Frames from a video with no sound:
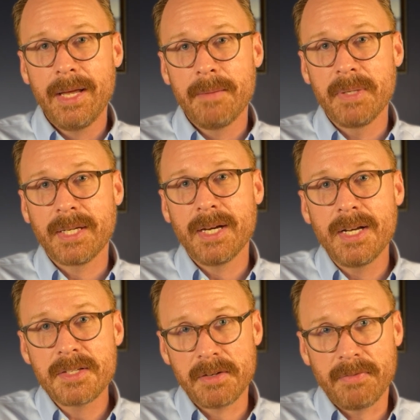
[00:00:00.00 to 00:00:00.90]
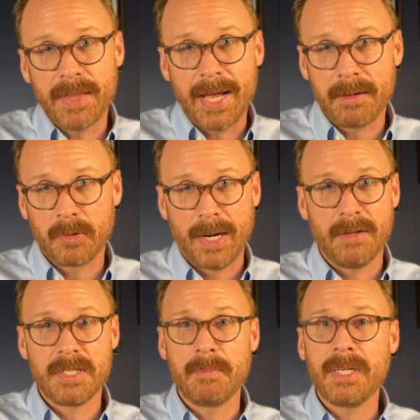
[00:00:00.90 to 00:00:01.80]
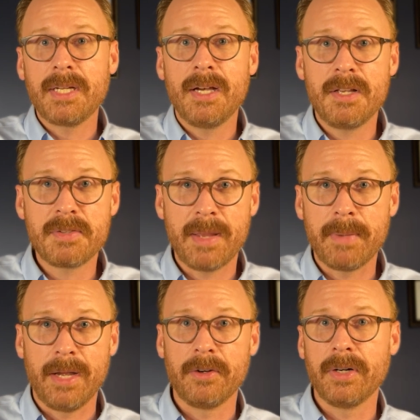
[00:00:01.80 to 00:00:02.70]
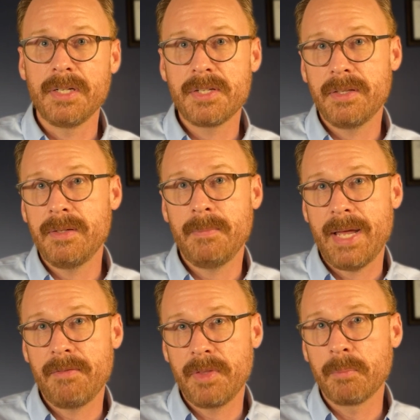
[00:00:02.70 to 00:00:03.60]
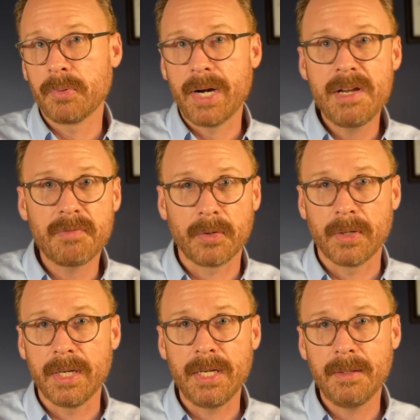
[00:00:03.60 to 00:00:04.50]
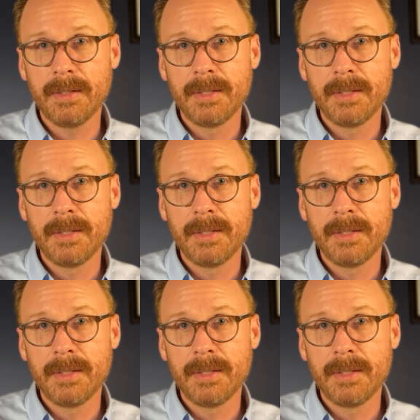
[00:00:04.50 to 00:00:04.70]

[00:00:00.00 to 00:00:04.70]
because of that grounding, because of that boundary, to then have the bravery,